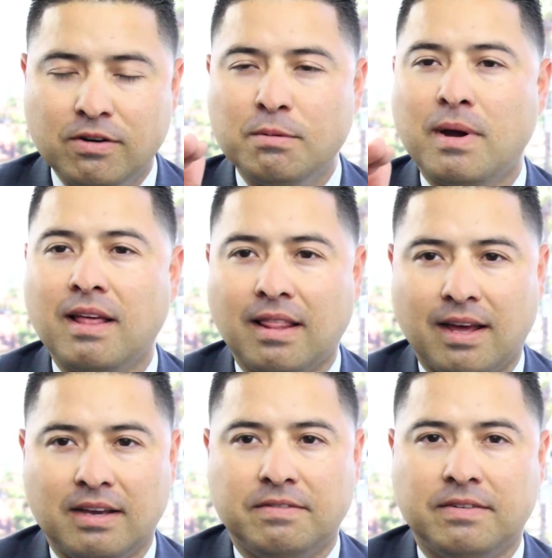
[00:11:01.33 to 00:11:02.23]
in my
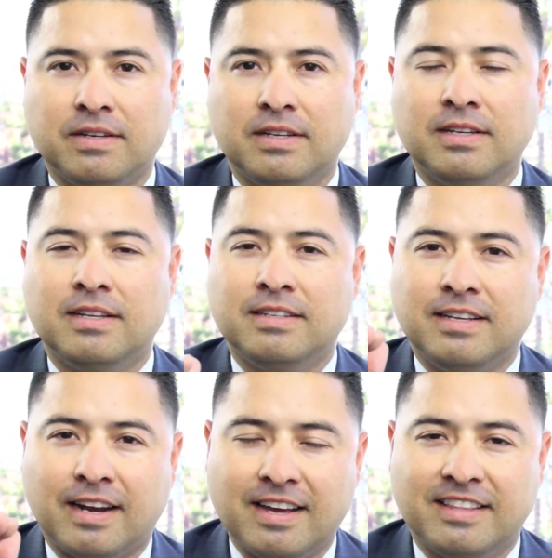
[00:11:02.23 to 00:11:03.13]
life
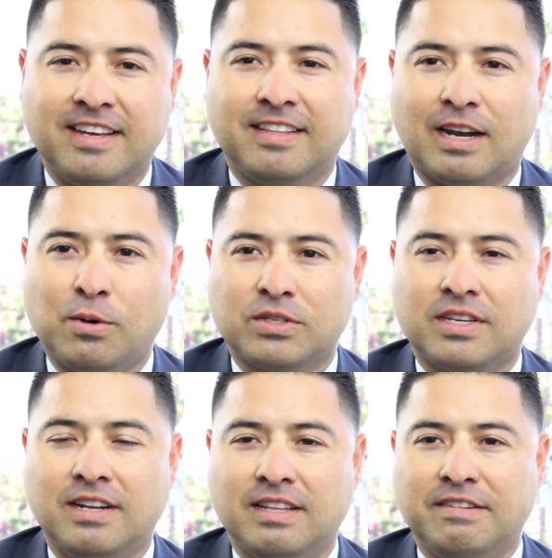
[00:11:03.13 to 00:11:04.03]
did I think that I was
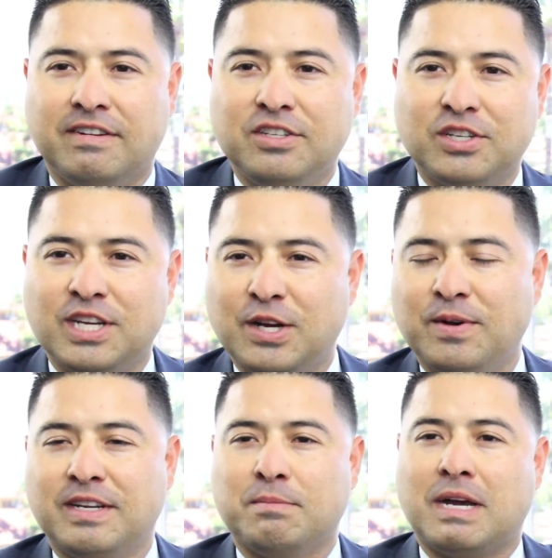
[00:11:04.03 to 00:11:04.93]
going to leave
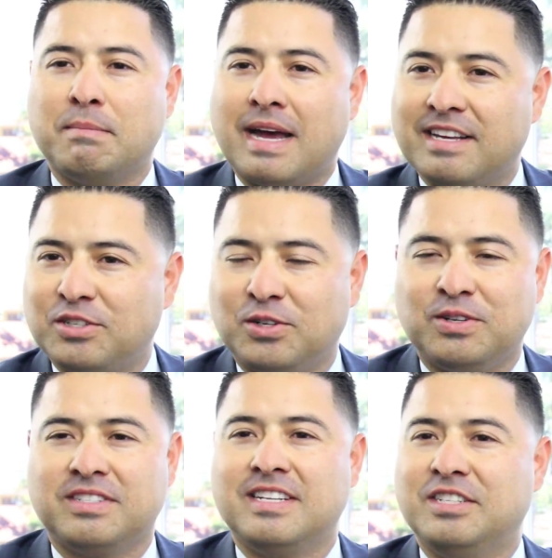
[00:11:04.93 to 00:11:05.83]
engineering and my
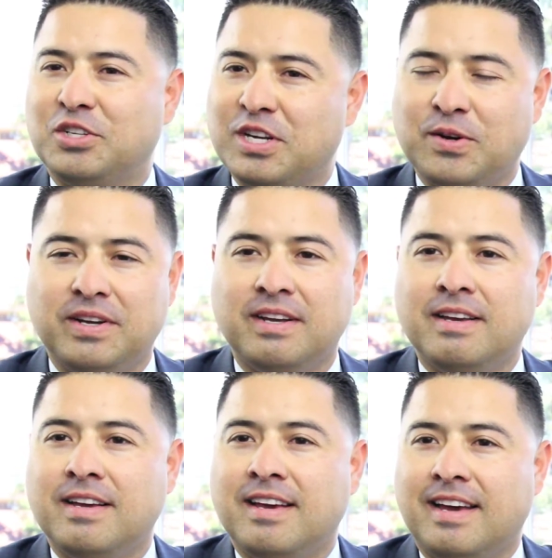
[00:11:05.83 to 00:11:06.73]
master's in engineering
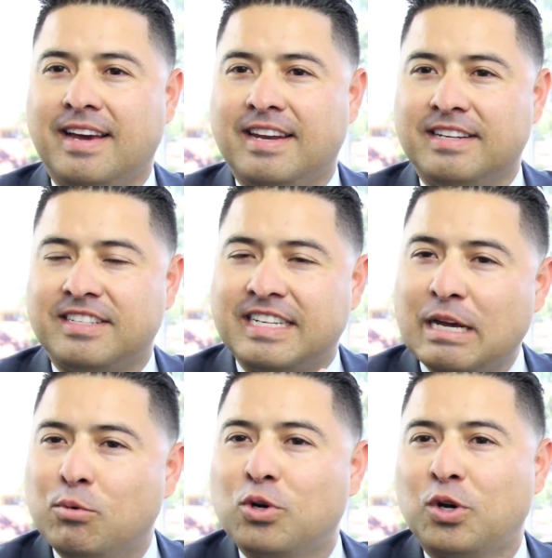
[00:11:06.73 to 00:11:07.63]
and a
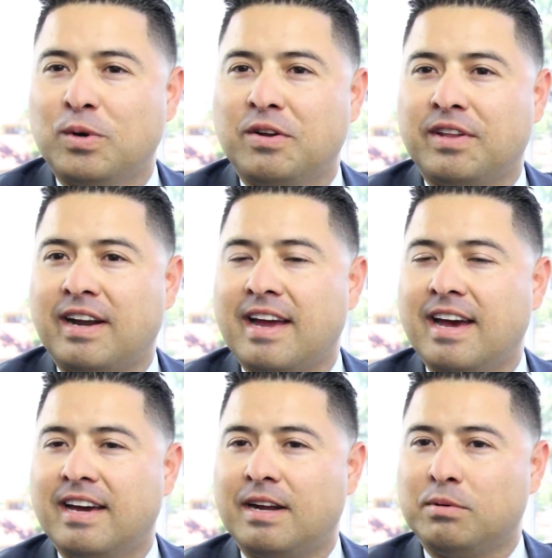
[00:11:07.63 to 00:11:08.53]
stable career that I
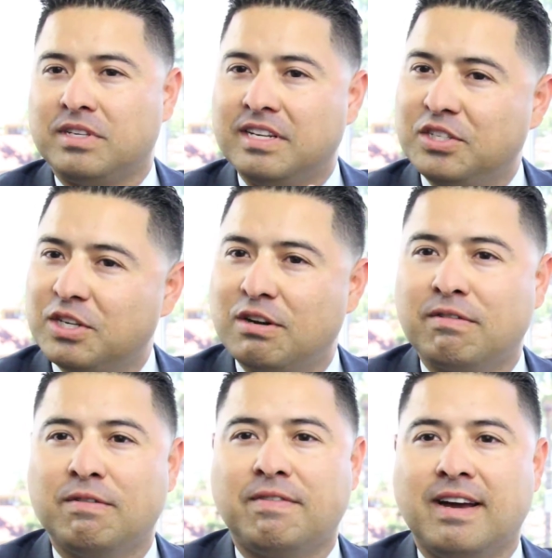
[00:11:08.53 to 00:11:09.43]
had. I was an engineer
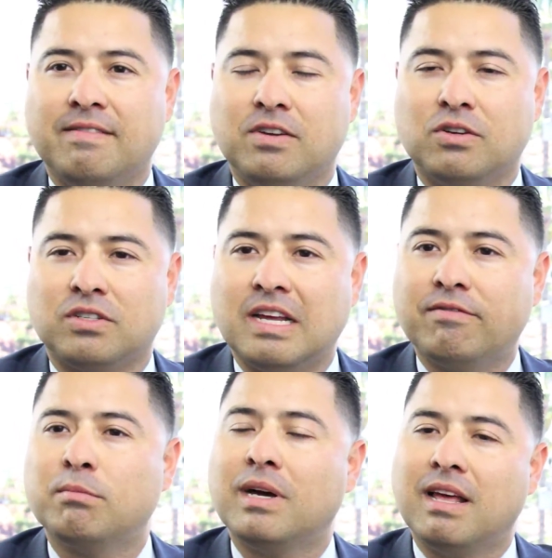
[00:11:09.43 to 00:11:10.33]
for 5 years.
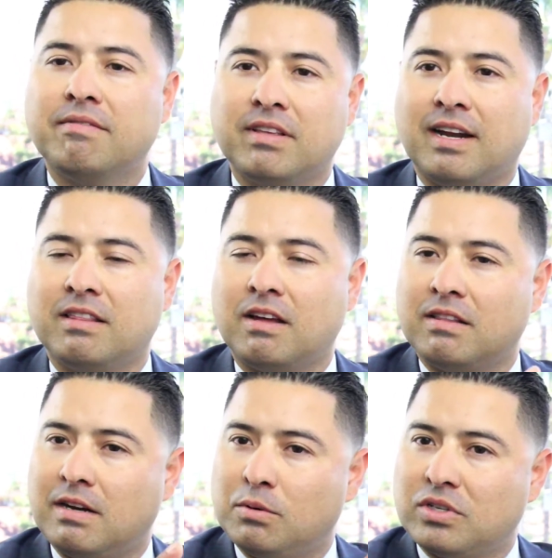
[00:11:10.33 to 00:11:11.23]
Never in my life did I thought
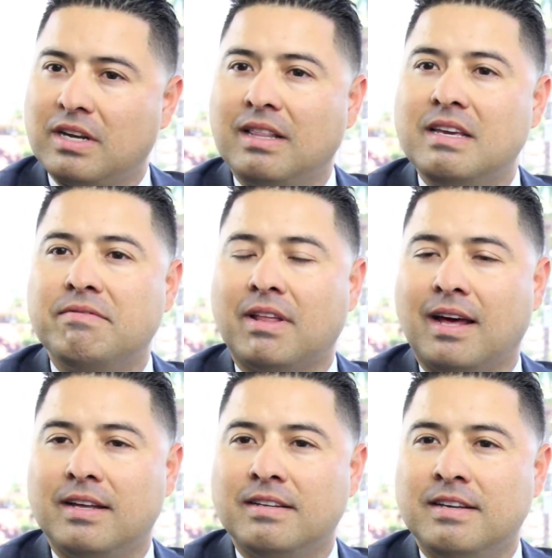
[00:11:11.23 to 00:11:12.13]
that I was going to leave
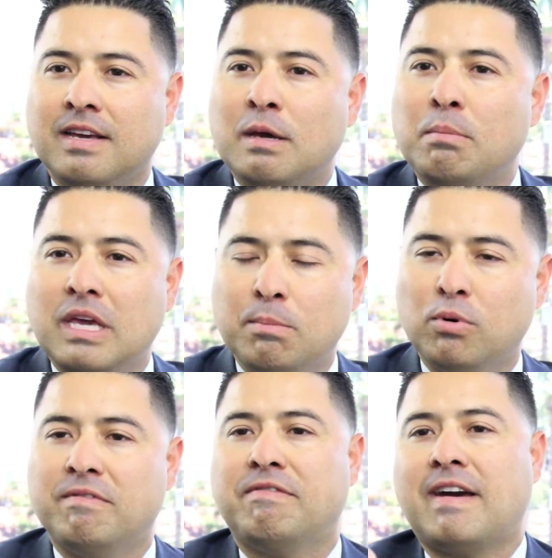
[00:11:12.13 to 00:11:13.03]
that.
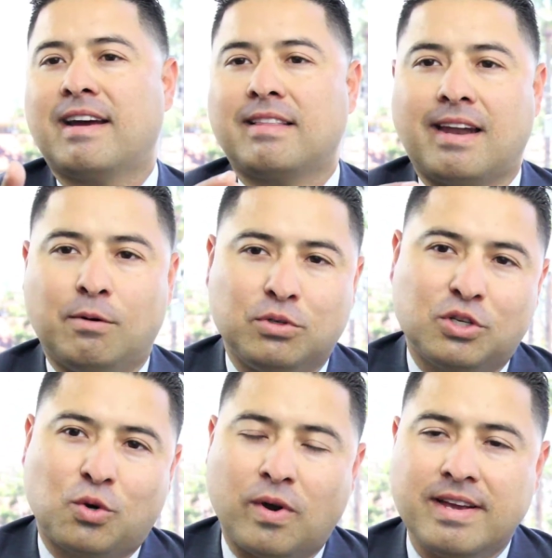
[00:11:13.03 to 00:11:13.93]
People, in fact, thought I was
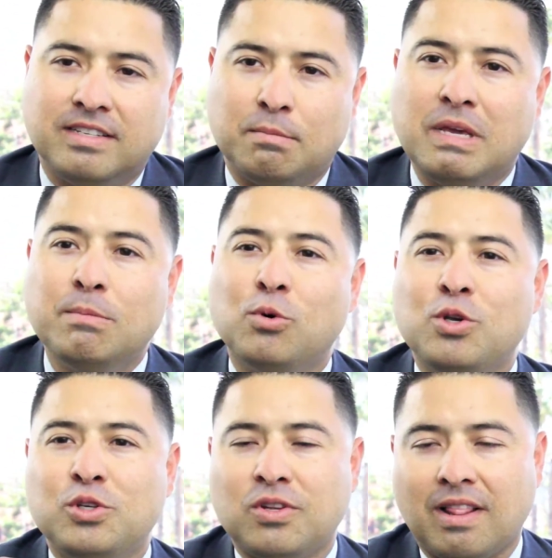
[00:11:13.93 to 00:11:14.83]
crazy. People
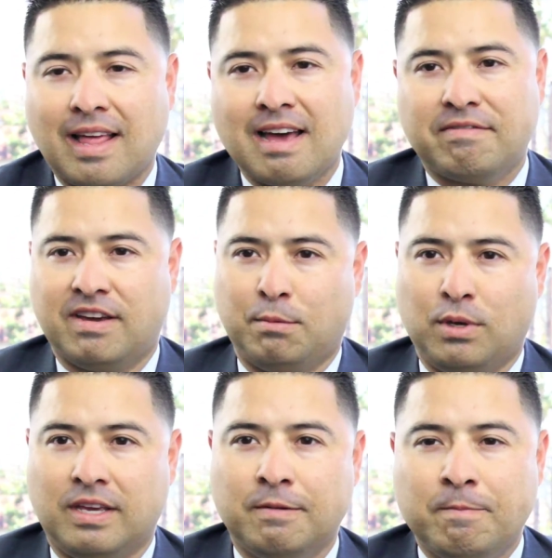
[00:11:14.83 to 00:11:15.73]
used to laugh at me.